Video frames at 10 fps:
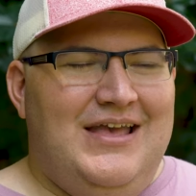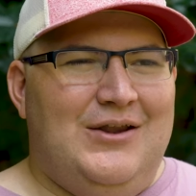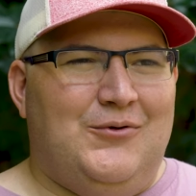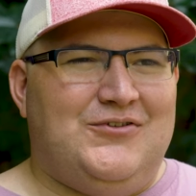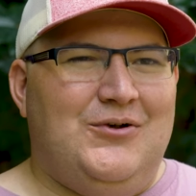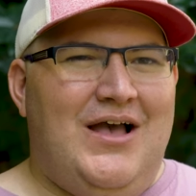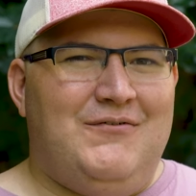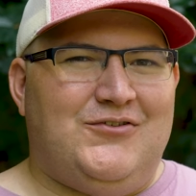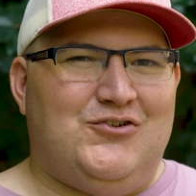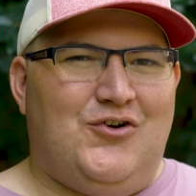it'll still have
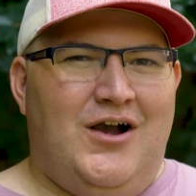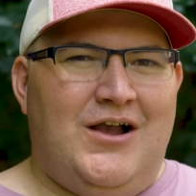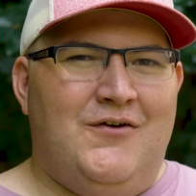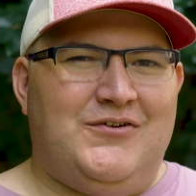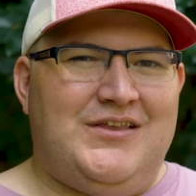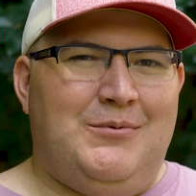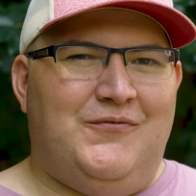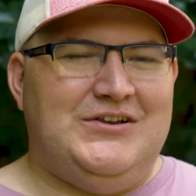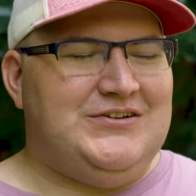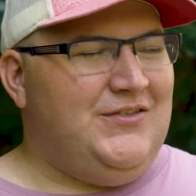a strong overstable
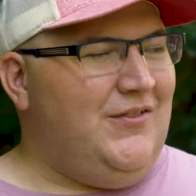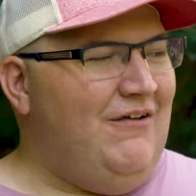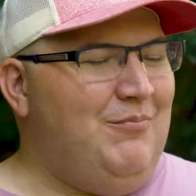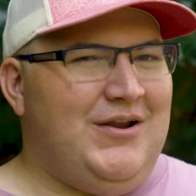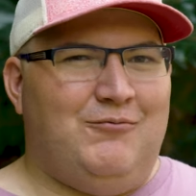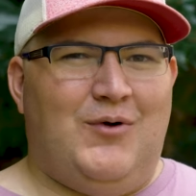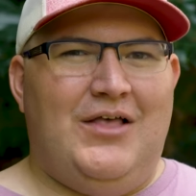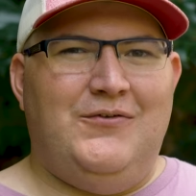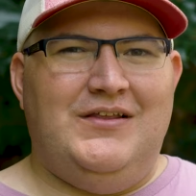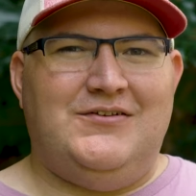finish to the left, but
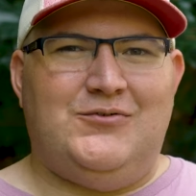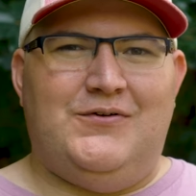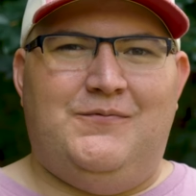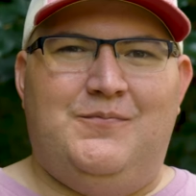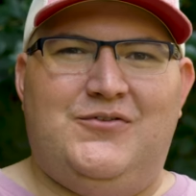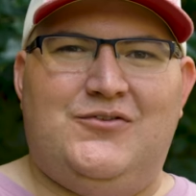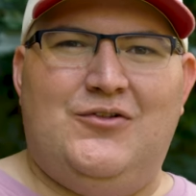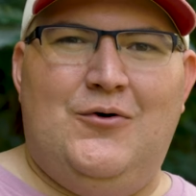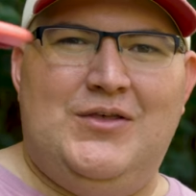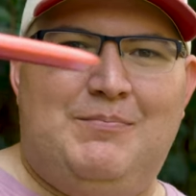rather than just sort of
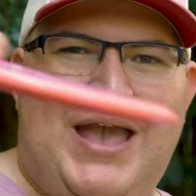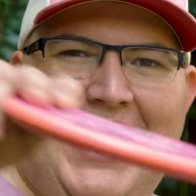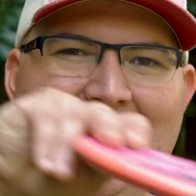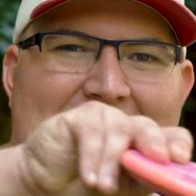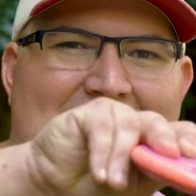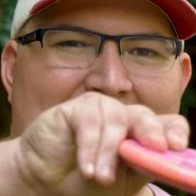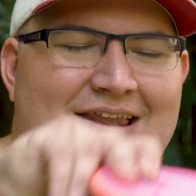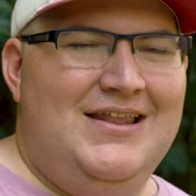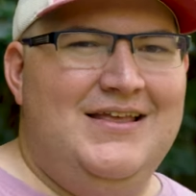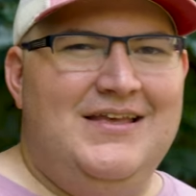slowly panning
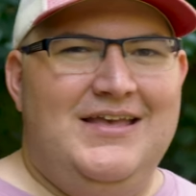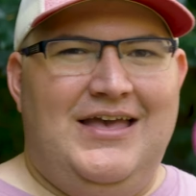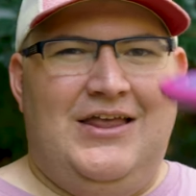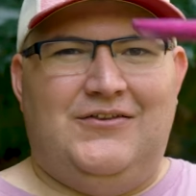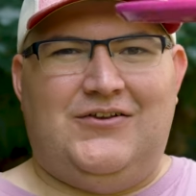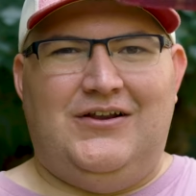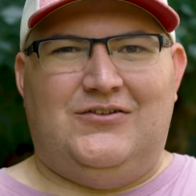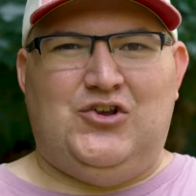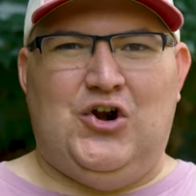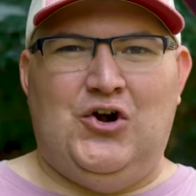in, it's gonna
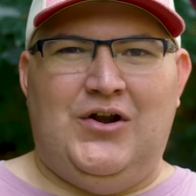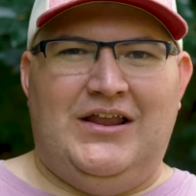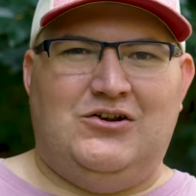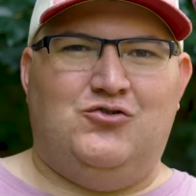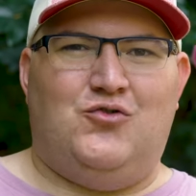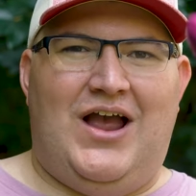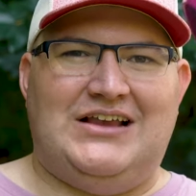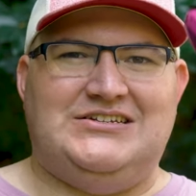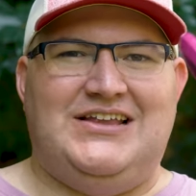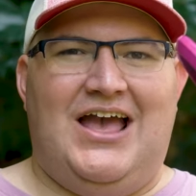turn and
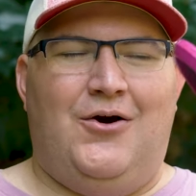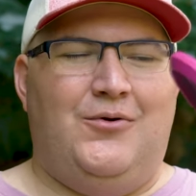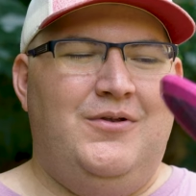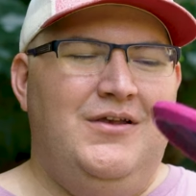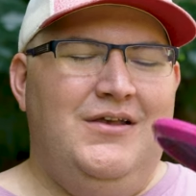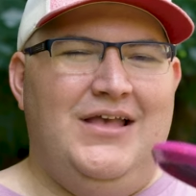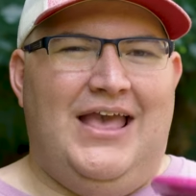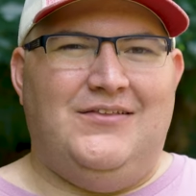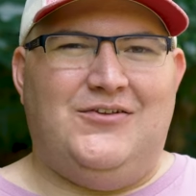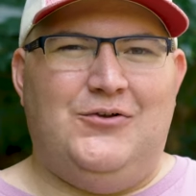crash down.
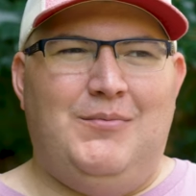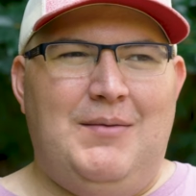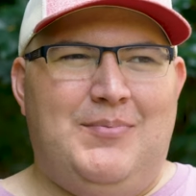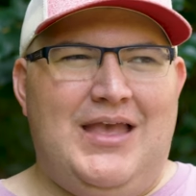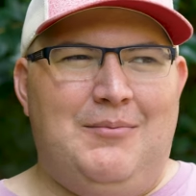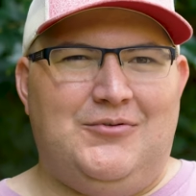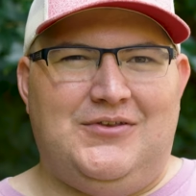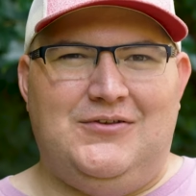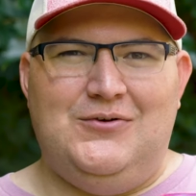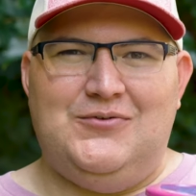And so you might be able
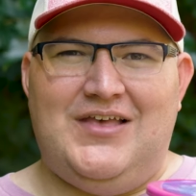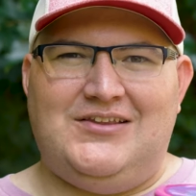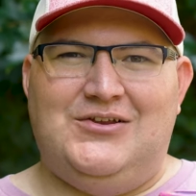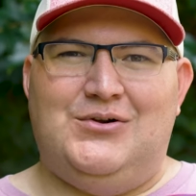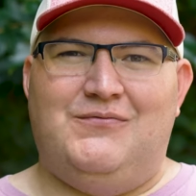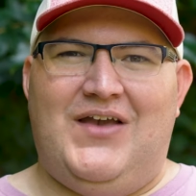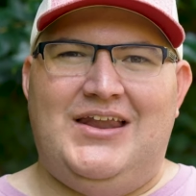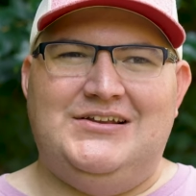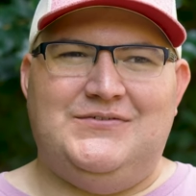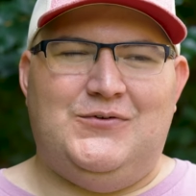to use that to your
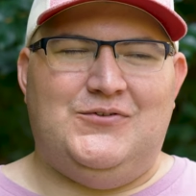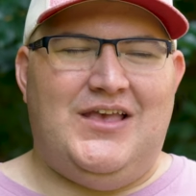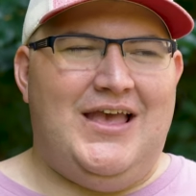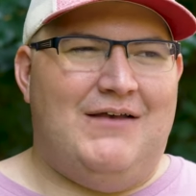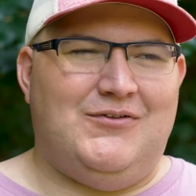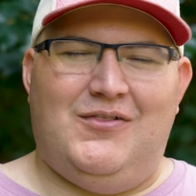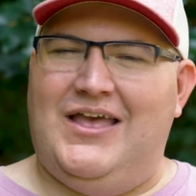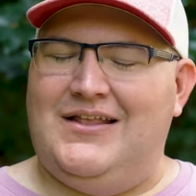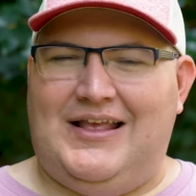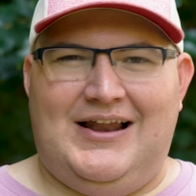advantage if you say you have to
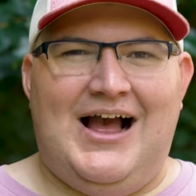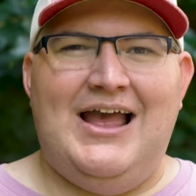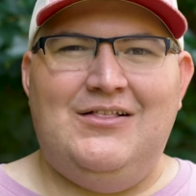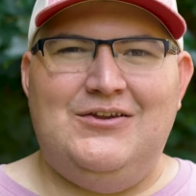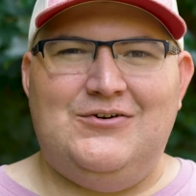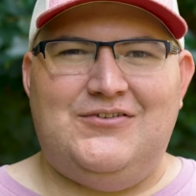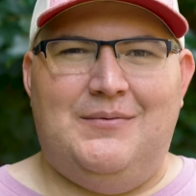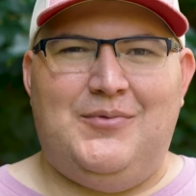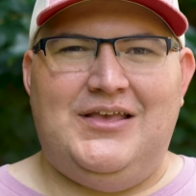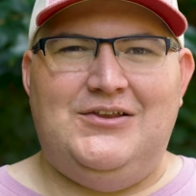land like an island or
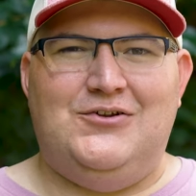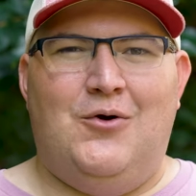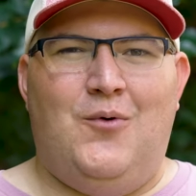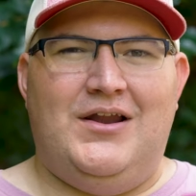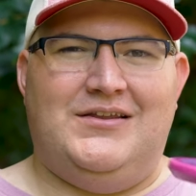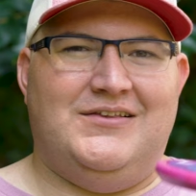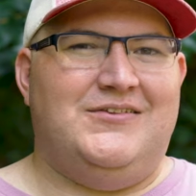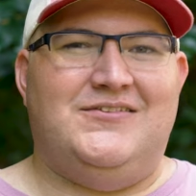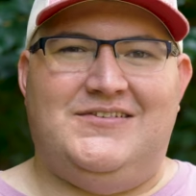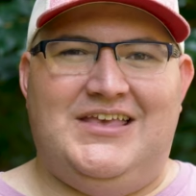something and you don't want it to
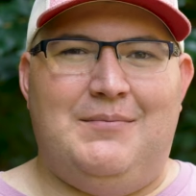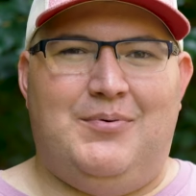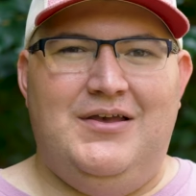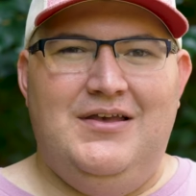skip